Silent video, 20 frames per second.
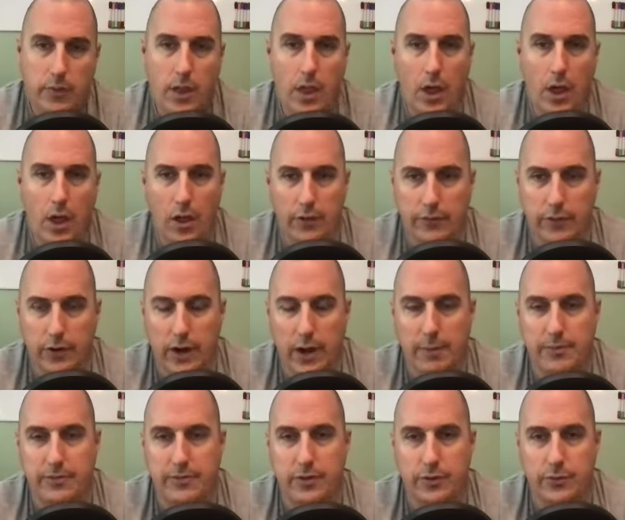All of our
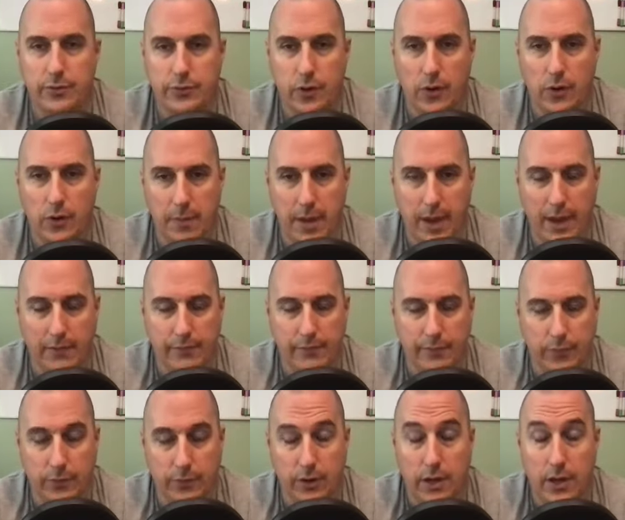episodes going back
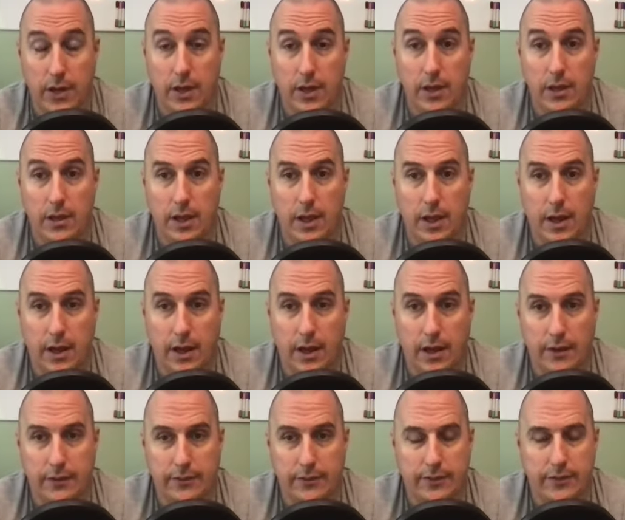for
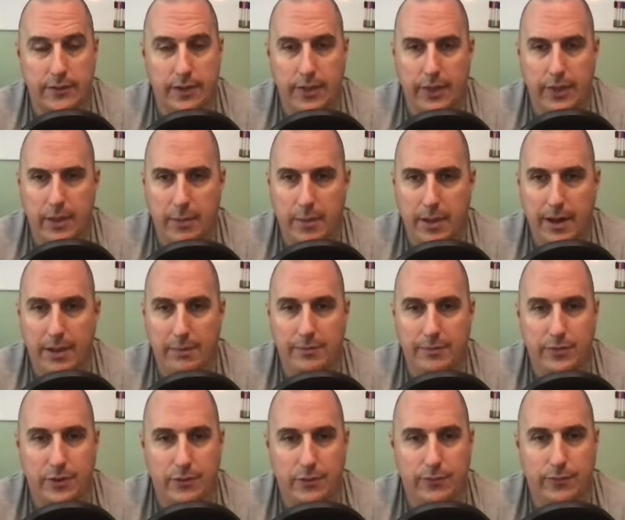since I think about
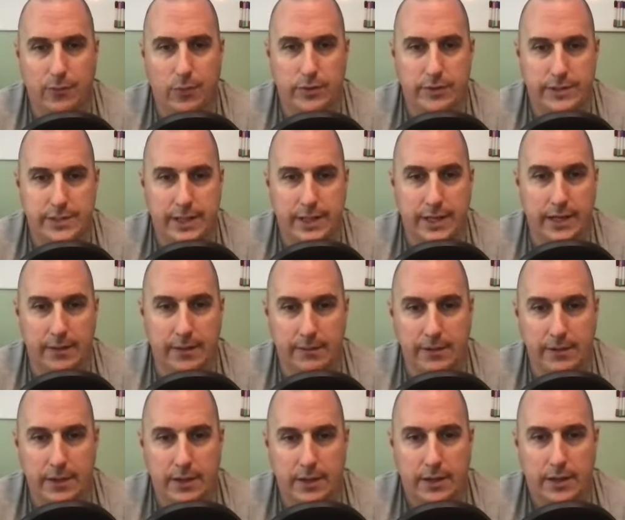episode 14
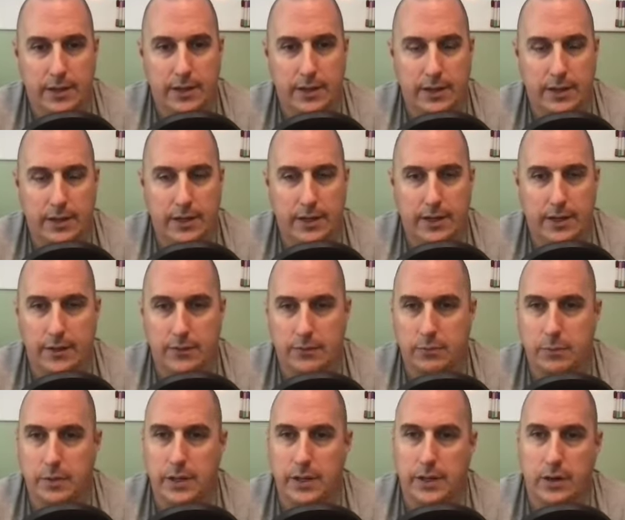has
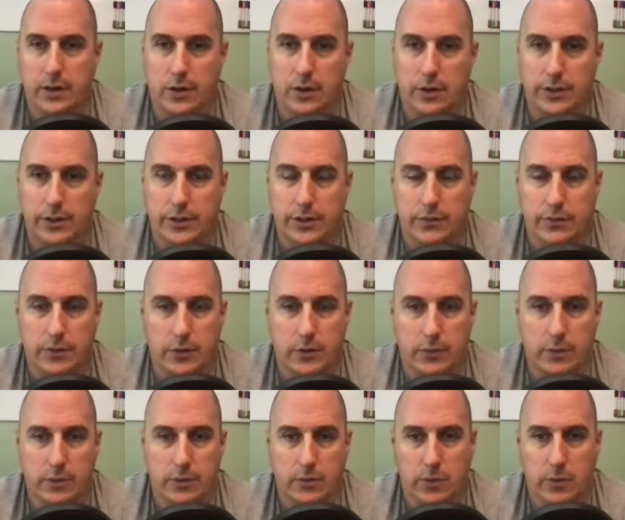been on
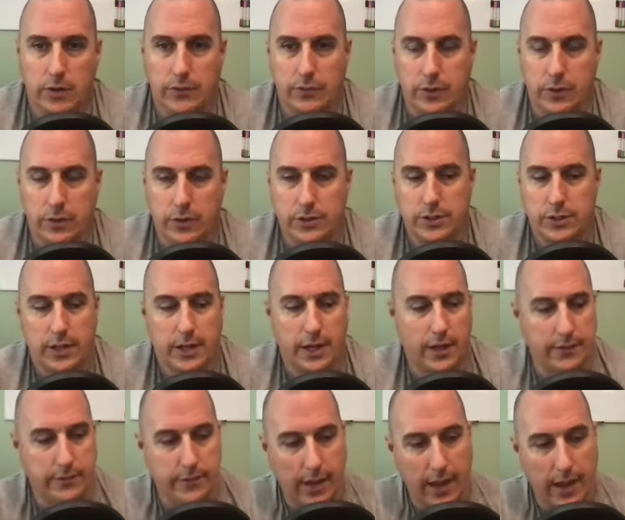YouTube as well. So you can check
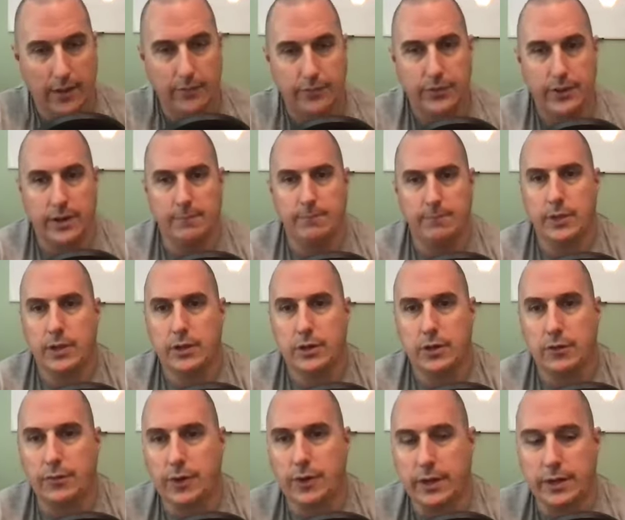us out there.
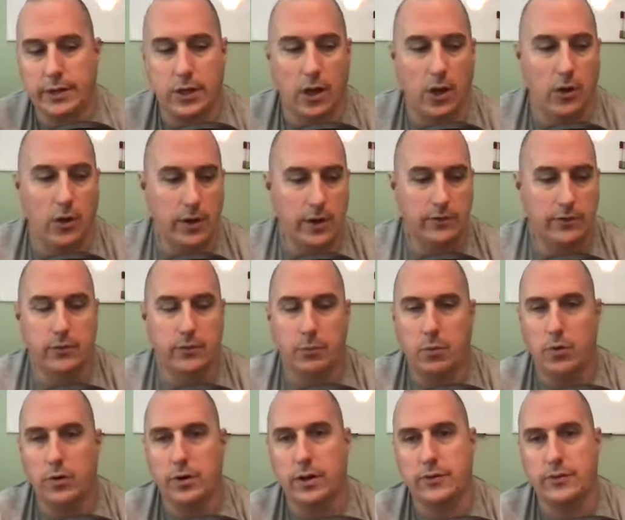Don't forget to go and
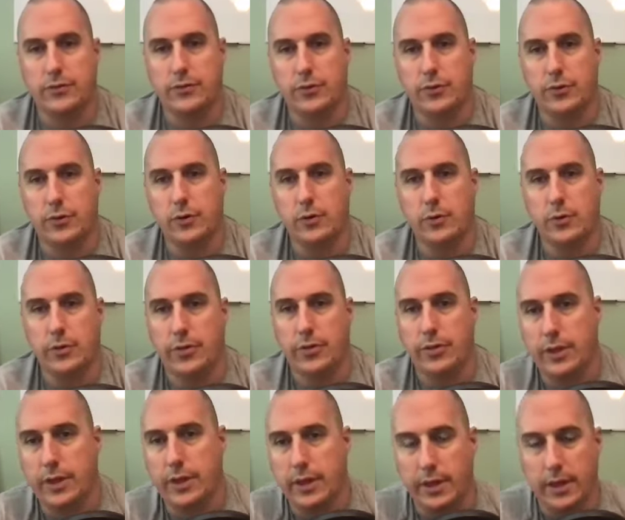support us through
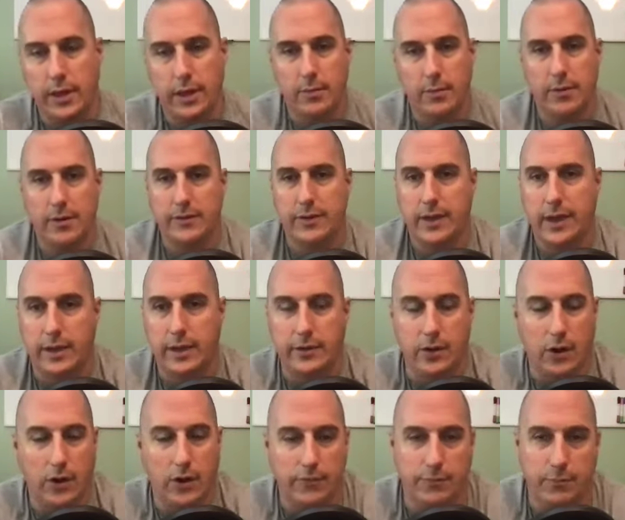the EMS
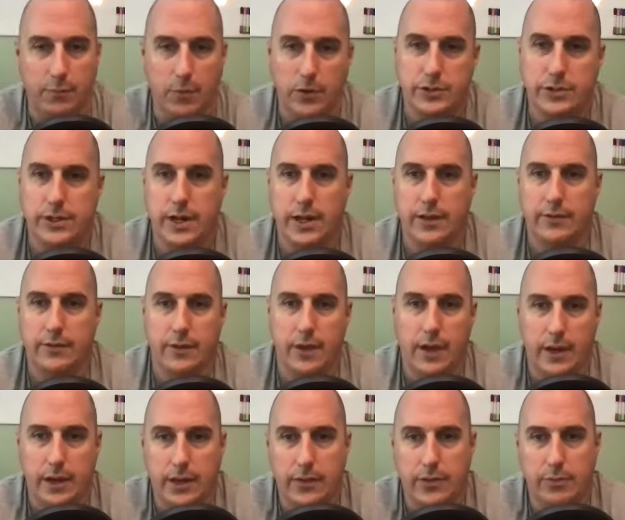Handoff merchandise
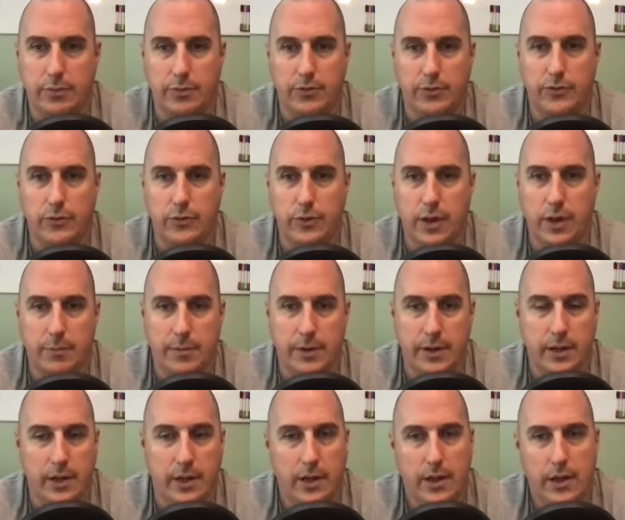line at the Pursuit
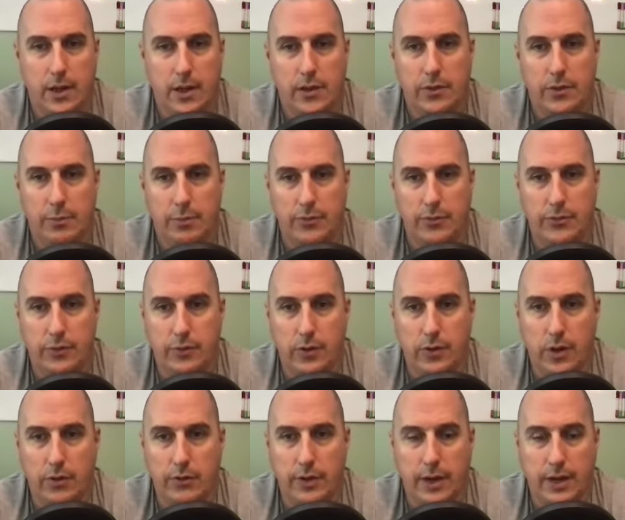Company,
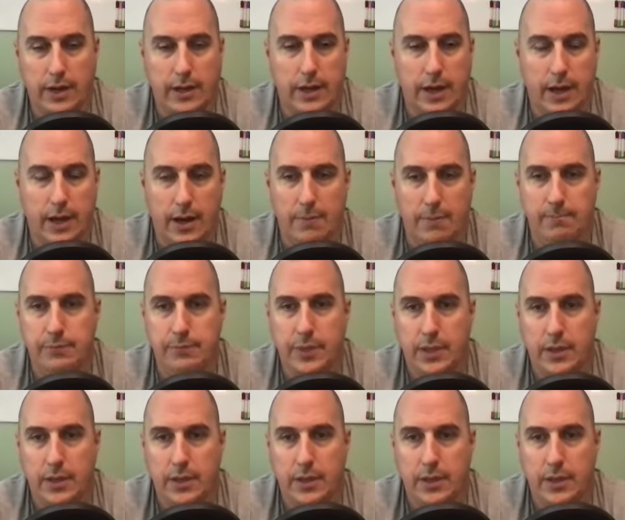thepursuitco.com.